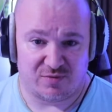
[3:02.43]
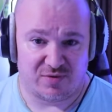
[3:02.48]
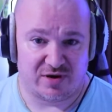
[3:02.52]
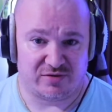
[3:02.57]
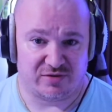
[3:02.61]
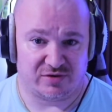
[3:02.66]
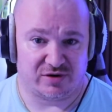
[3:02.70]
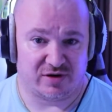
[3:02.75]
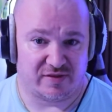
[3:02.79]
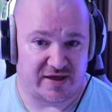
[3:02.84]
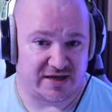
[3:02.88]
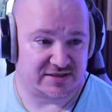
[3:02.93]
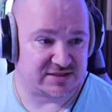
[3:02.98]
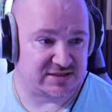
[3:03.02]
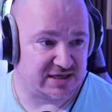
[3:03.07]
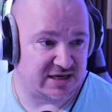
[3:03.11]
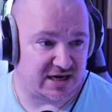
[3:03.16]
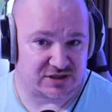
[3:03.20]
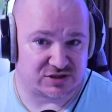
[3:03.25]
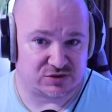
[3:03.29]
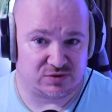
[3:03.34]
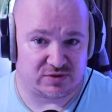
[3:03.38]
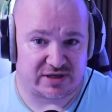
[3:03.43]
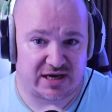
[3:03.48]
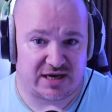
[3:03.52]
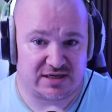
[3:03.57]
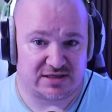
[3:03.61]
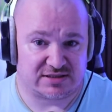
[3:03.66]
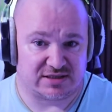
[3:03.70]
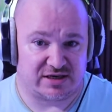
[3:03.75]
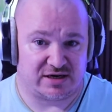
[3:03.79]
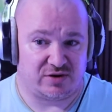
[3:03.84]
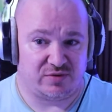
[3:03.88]
Whether or not that's the actual
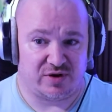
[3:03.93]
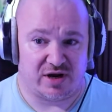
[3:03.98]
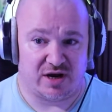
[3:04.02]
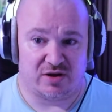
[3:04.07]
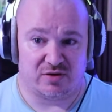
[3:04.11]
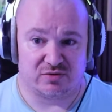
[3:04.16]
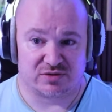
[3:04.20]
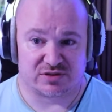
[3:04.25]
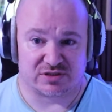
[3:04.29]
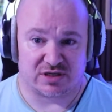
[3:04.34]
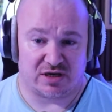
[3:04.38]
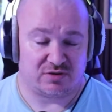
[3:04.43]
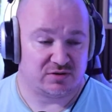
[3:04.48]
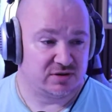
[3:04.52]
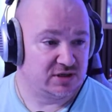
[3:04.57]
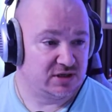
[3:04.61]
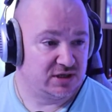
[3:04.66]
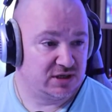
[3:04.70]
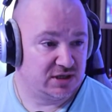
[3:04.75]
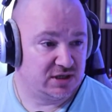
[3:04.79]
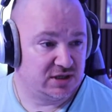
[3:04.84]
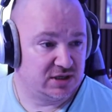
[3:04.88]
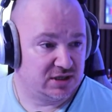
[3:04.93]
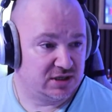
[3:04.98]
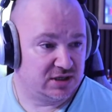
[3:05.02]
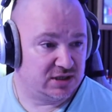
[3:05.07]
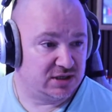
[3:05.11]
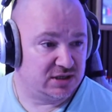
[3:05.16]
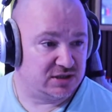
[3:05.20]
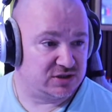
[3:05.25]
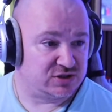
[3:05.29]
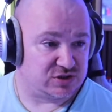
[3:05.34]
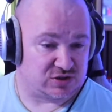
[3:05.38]
case, I don't know. So
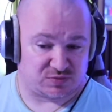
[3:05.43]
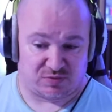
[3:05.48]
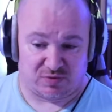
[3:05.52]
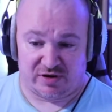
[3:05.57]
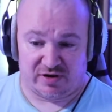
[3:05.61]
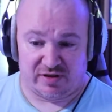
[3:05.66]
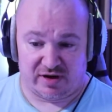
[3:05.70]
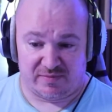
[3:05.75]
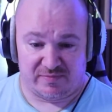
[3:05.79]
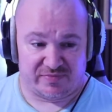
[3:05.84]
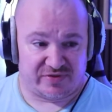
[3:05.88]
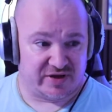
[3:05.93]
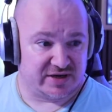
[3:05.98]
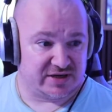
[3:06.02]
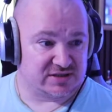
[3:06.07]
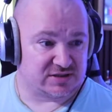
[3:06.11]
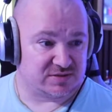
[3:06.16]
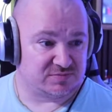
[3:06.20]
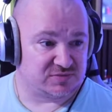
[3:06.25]
it's just one of them things.